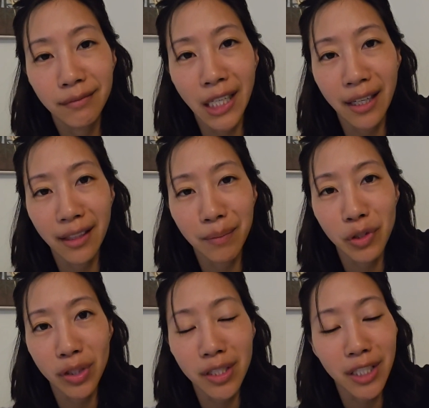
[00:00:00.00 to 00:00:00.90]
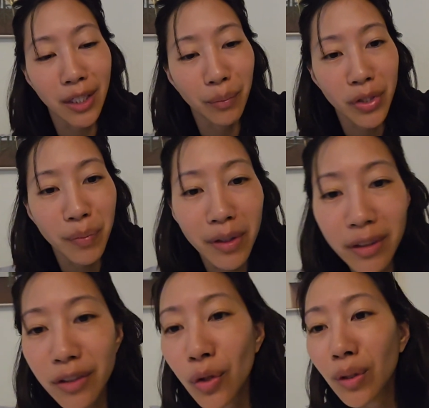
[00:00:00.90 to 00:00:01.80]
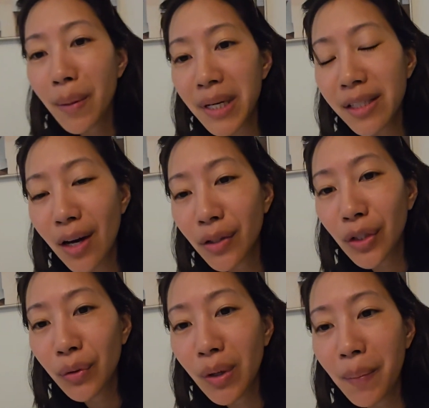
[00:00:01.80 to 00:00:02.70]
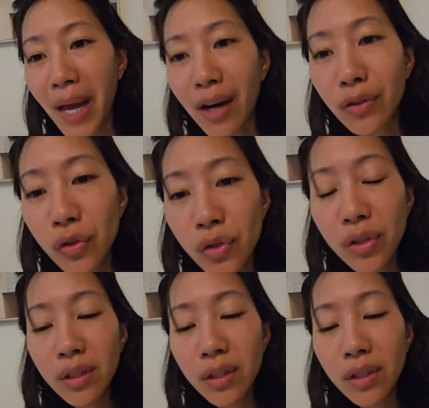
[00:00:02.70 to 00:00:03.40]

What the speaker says: yeah, I think I'm just going to decompress a bit. So let me tell you about